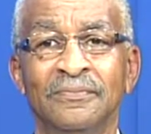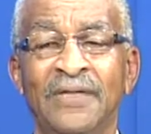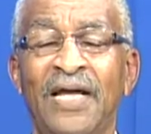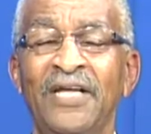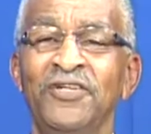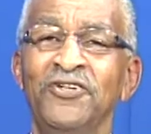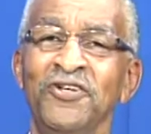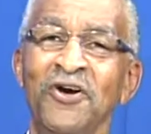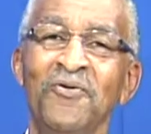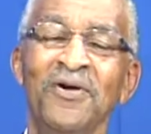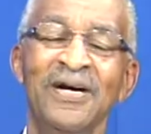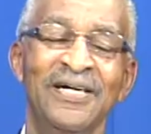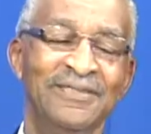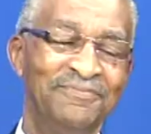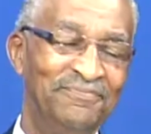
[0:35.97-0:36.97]
And you know
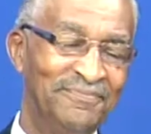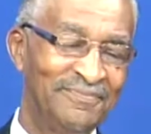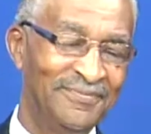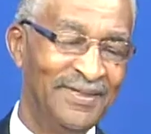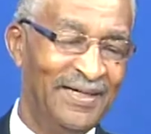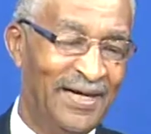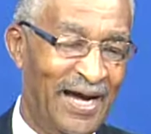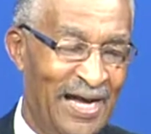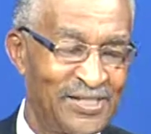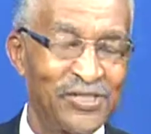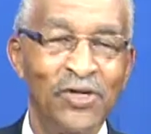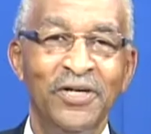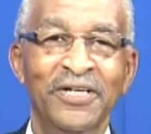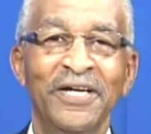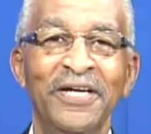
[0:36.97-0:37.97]
what? I
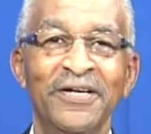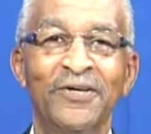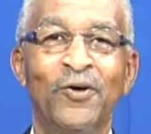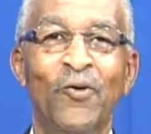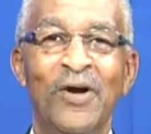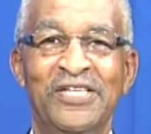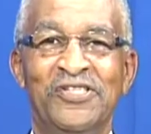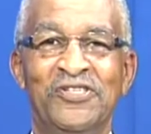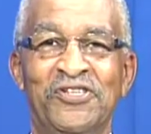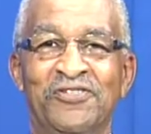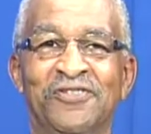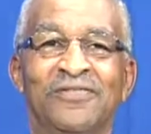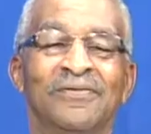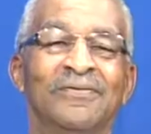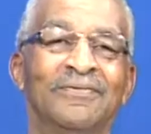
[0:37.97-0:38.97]
started hearing
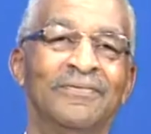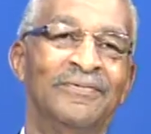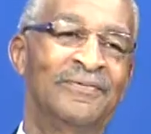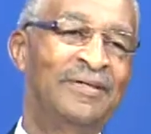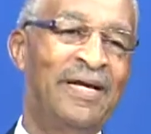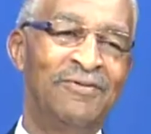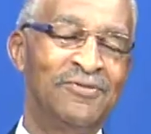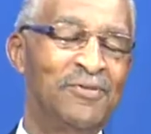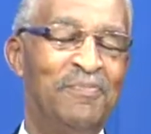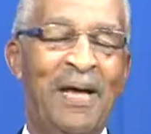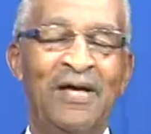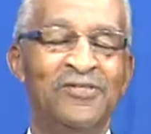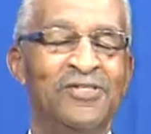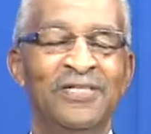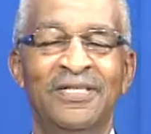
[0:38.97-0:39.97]
questions when I was
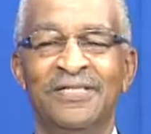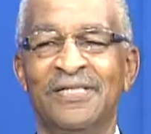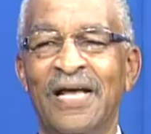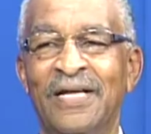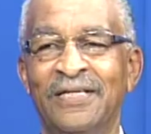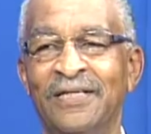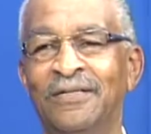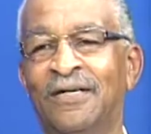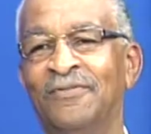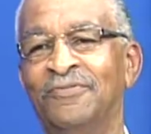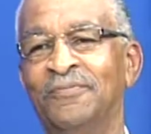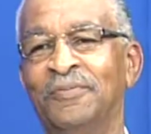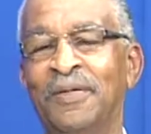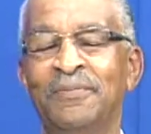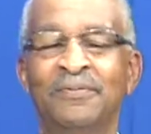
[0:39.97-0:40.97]
bouncing this idea off
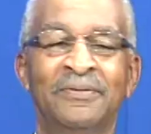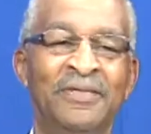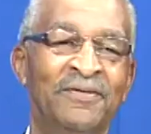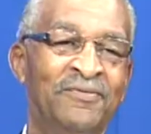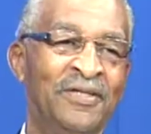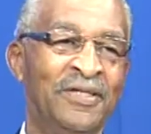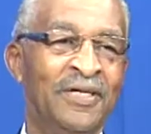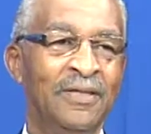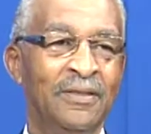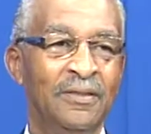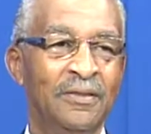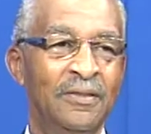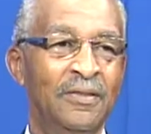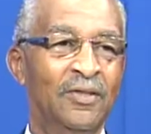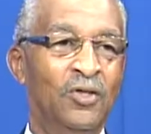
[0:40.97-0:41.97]
of people and everything.
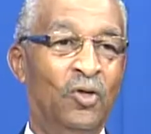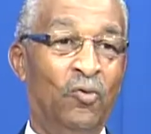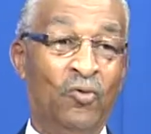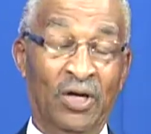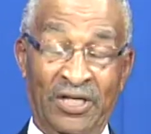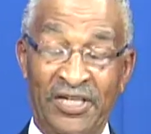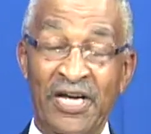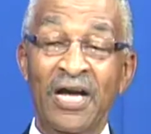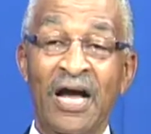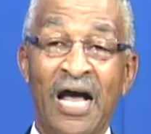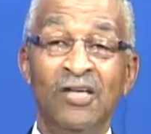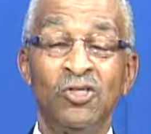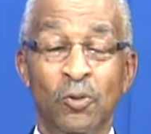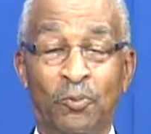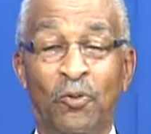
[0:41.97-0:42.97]
Well, yeah,
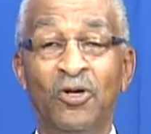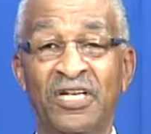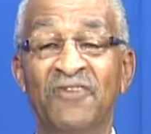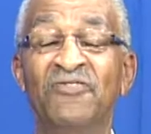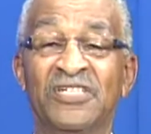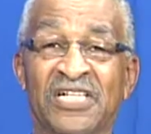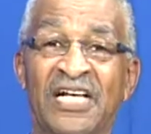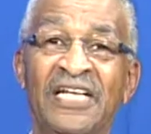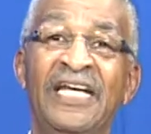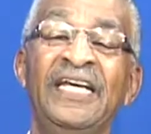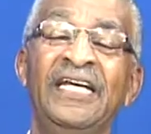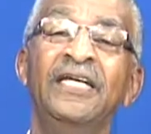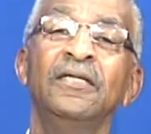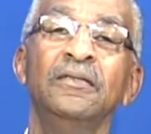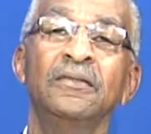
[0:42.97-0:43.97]
I support it if it's
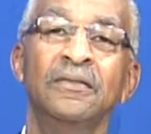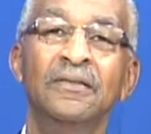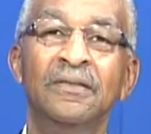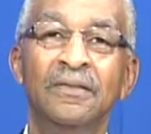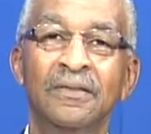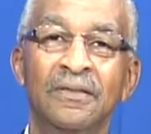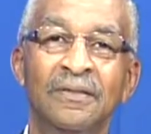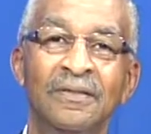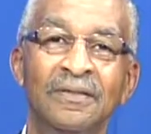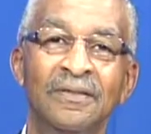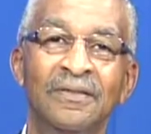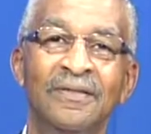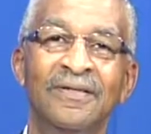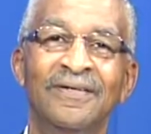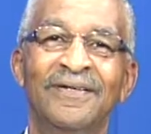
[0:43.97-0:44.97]
clean.
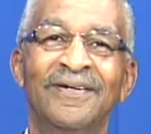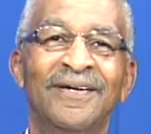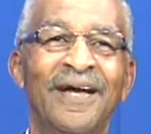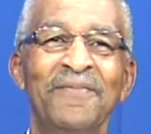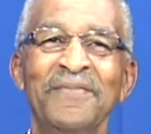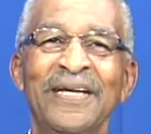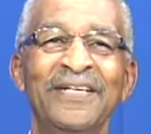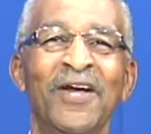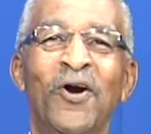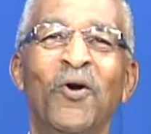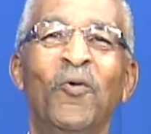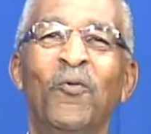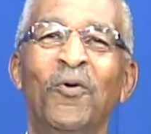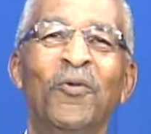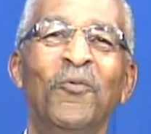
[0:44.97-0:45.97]
I mean,
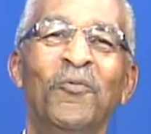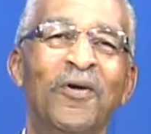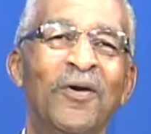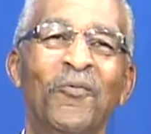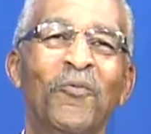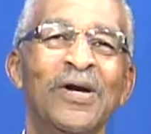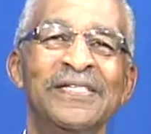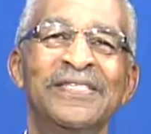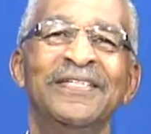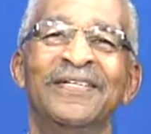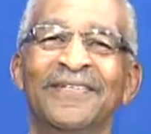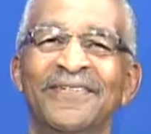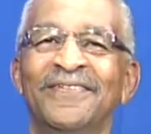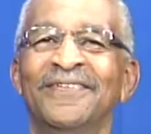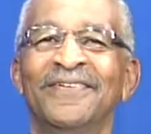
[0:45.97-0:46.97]
what's
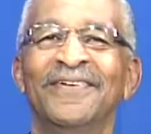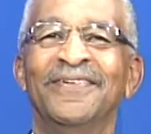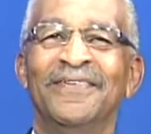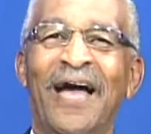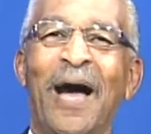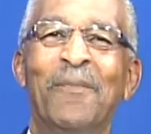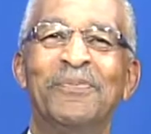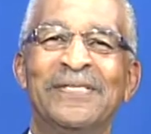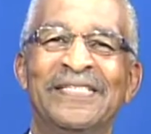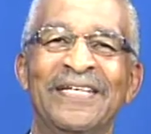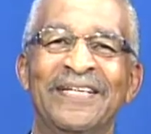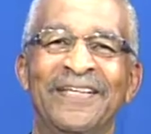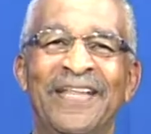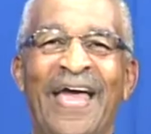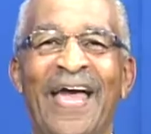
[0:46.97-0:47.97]
the
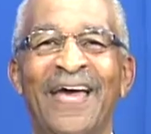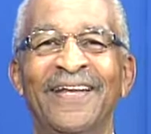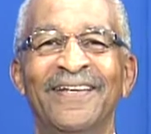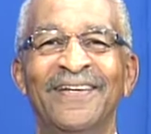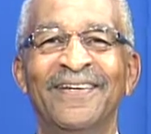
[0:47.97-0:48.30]
opposite of that?